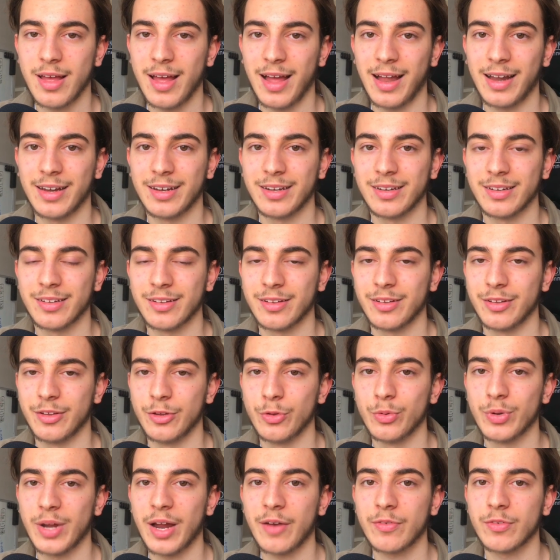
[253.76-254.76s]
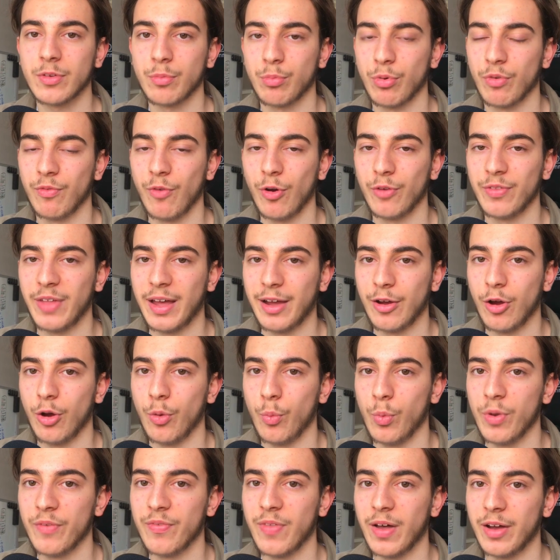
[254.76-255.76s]
and you would have to provide the A I
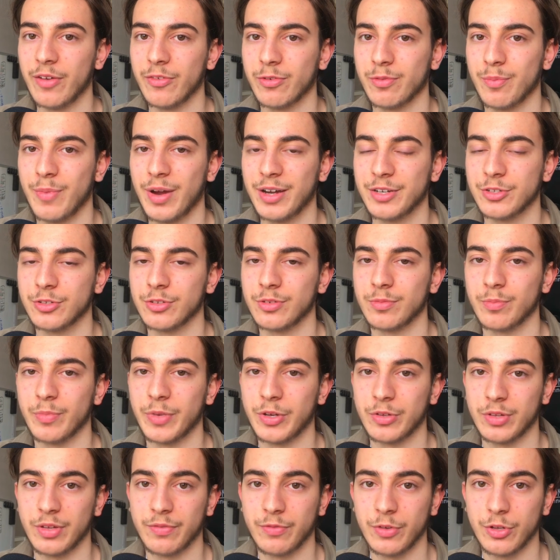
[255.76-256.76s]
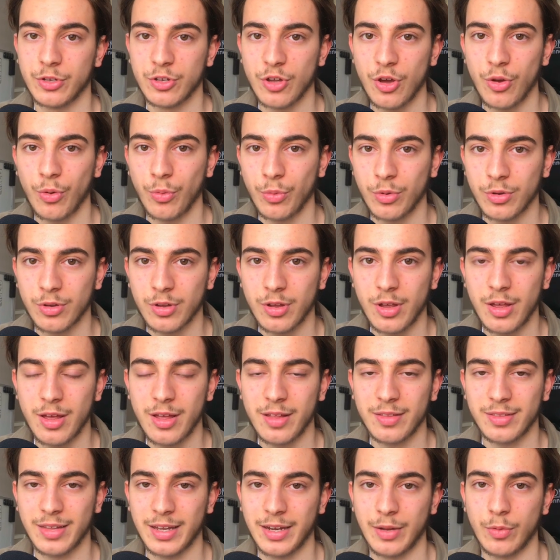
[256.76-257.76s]
with that information, because if you don't,
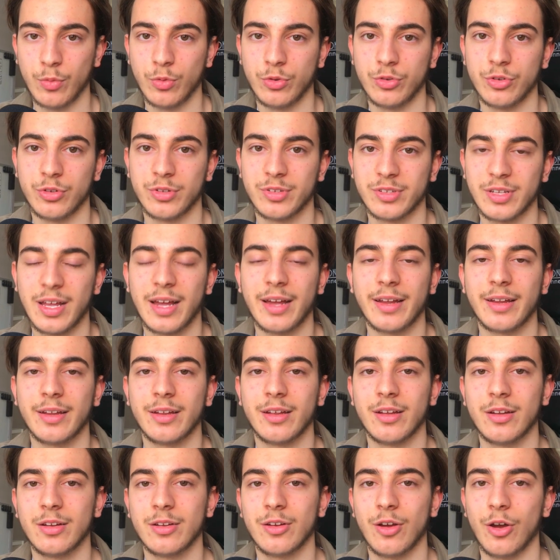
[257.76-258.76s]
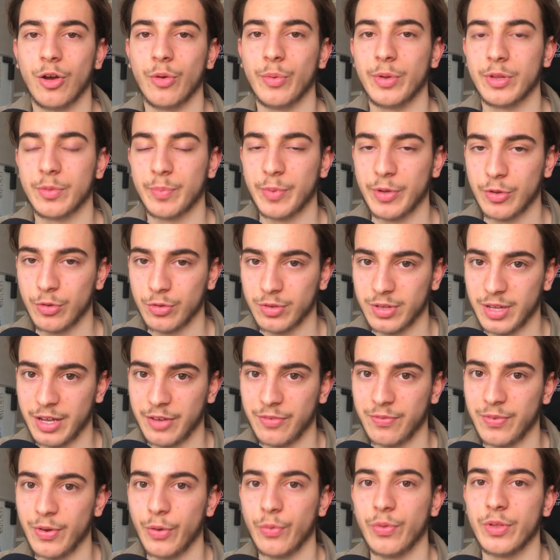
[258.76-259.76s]
then it will just say, oh, it's because they
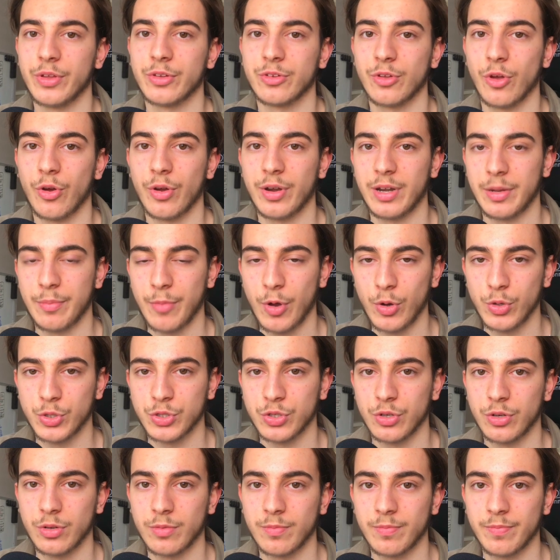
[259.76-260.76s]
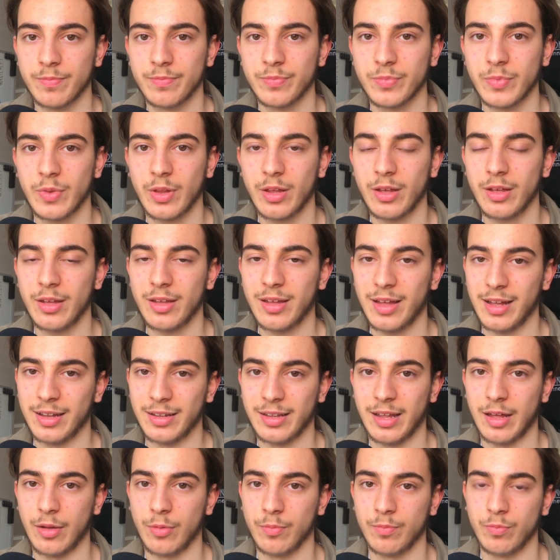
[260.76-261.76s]
feel this certain emotion,
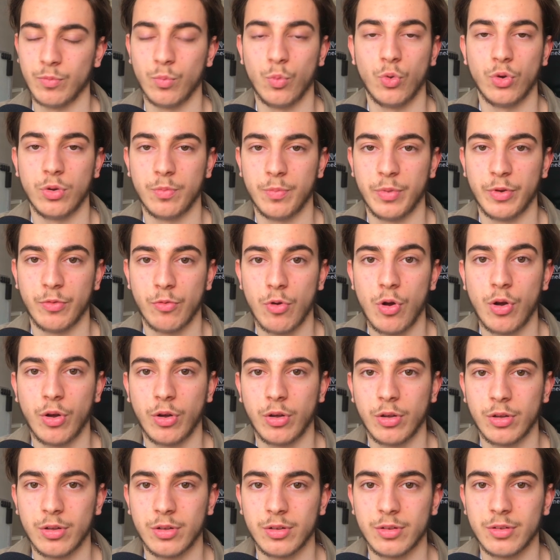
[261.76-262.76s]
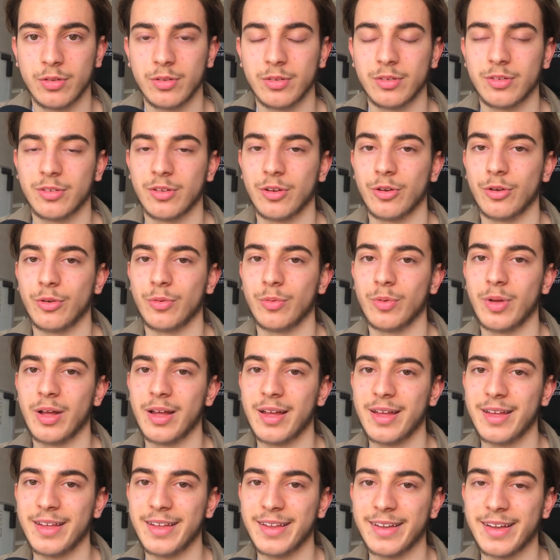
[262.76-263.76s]
and that would be wrong. So
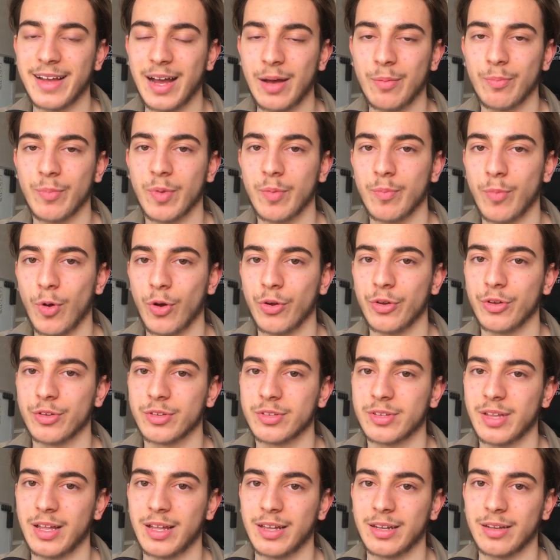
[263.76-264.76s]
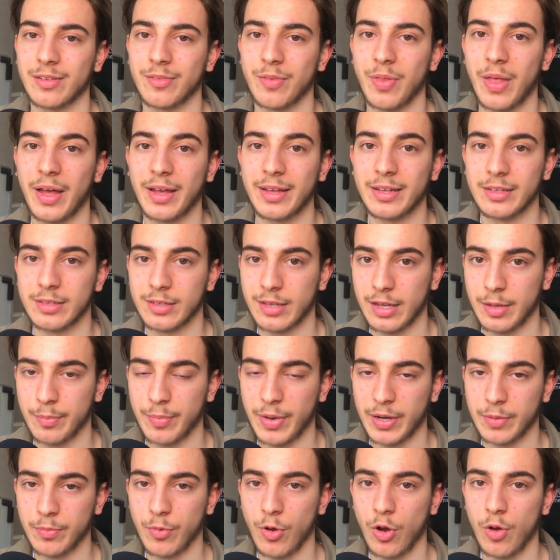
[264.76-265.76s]
it can be biased, and that is a
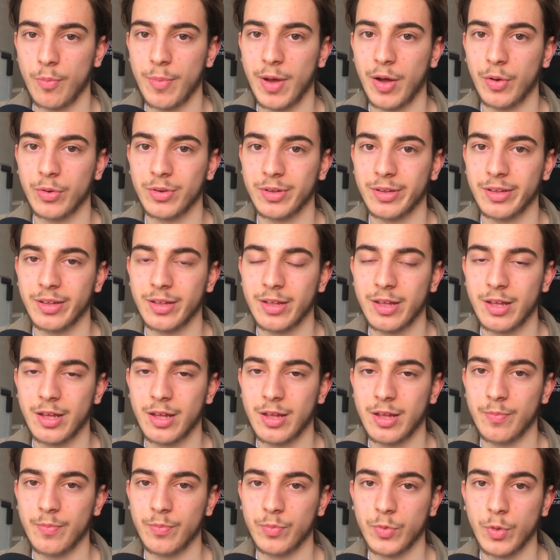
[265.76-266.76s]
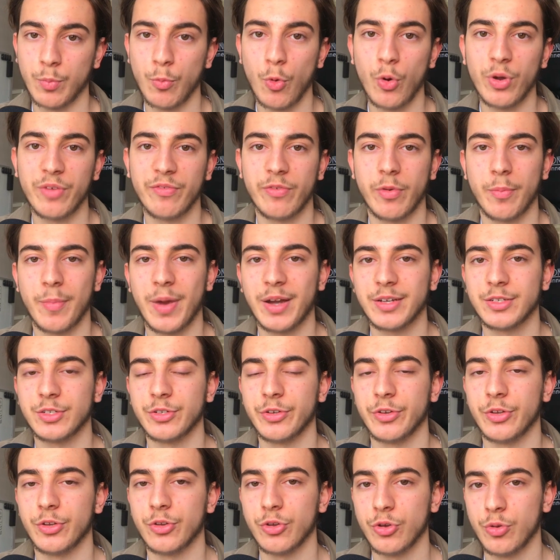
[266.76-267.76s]
bad part about it. The more
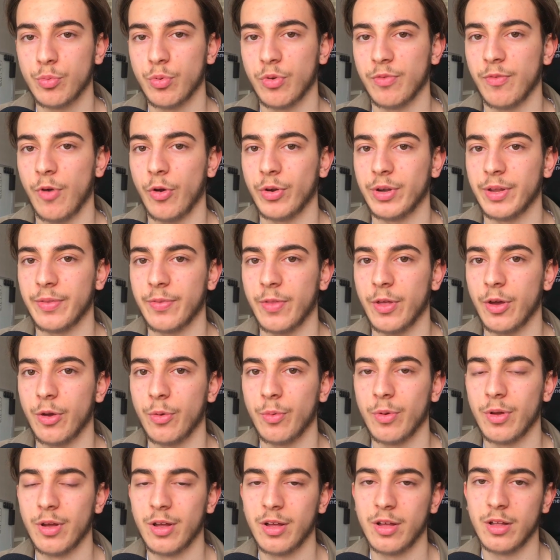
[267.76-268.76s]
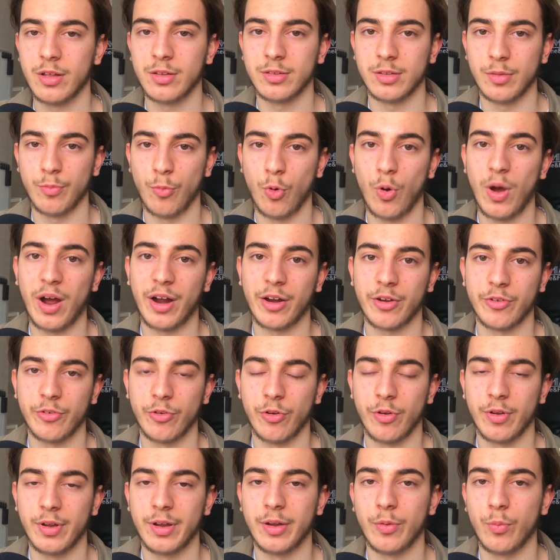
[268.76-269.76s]
information you do provide it, though, the more
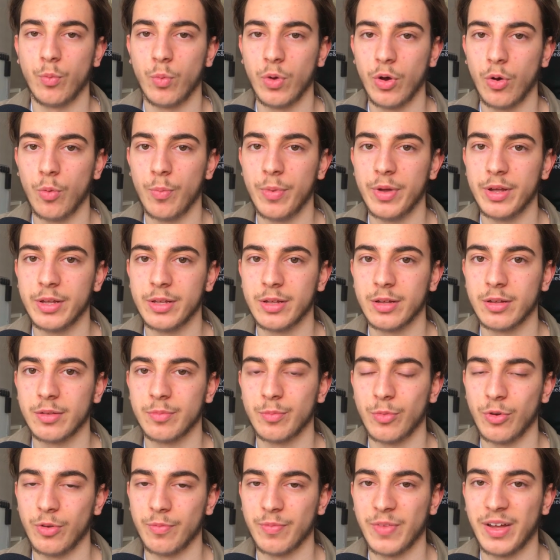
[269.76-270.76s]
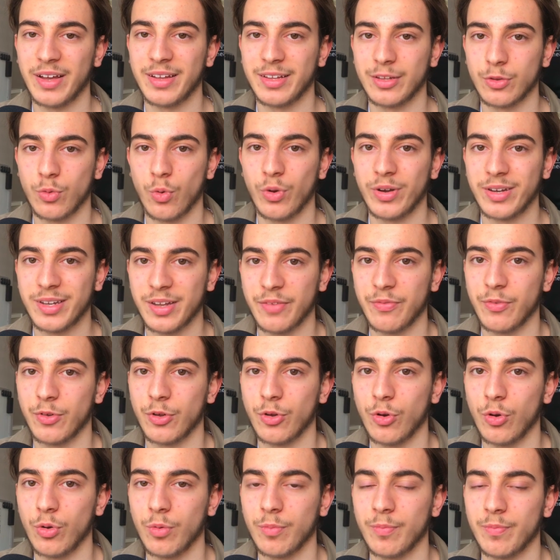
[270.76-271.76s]
accurate it will be, but that is quite
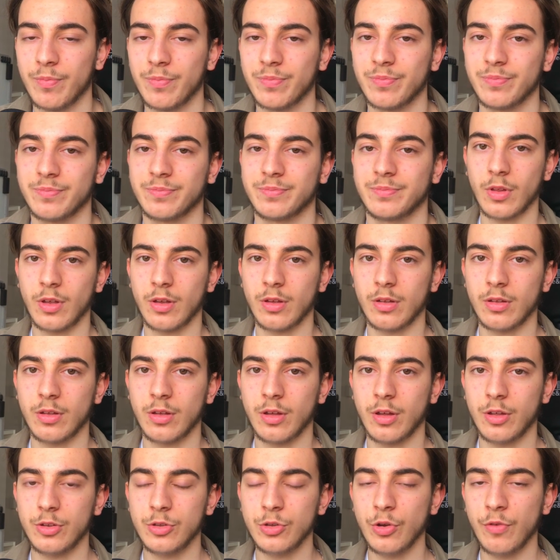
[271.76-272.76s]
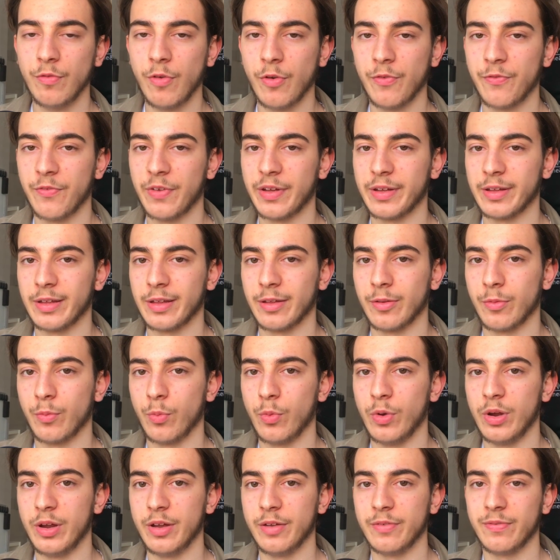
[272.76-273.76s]
difficult. Another thing
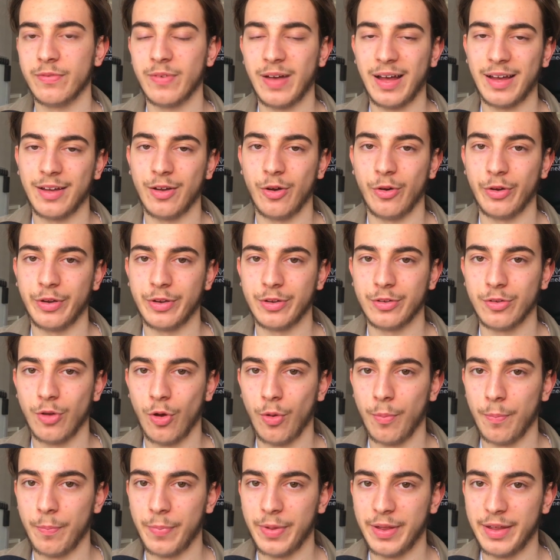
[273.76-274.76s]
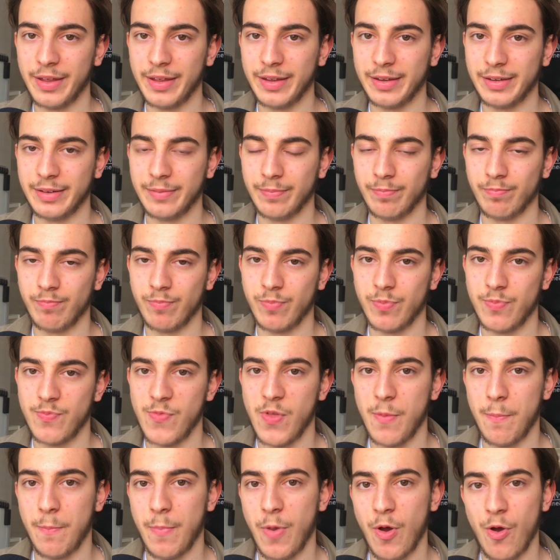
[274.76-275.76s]
with A I not being
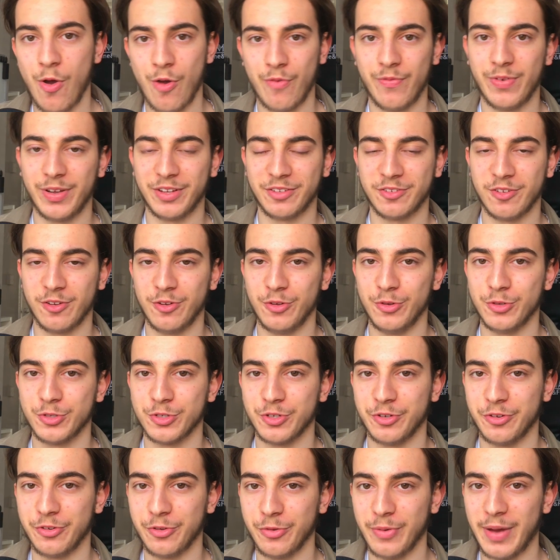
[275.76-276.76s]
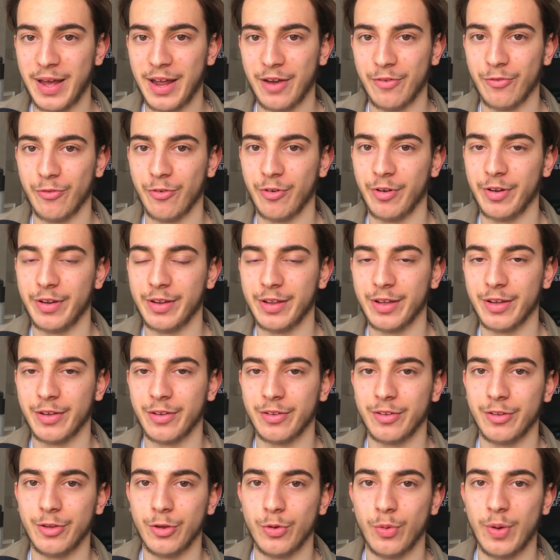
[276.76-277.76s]
the perfect solution to every
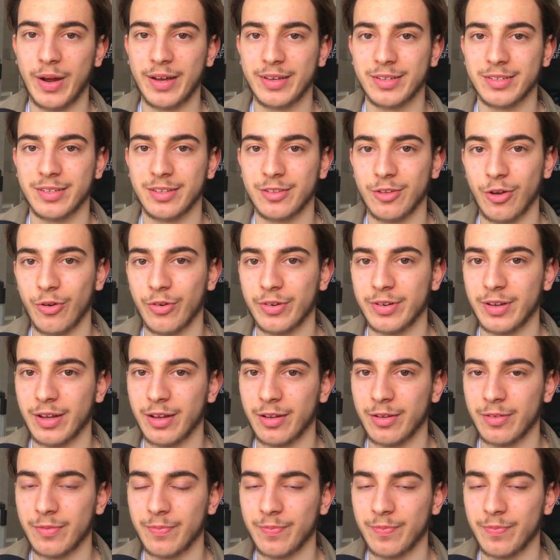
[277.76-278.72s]
U X designer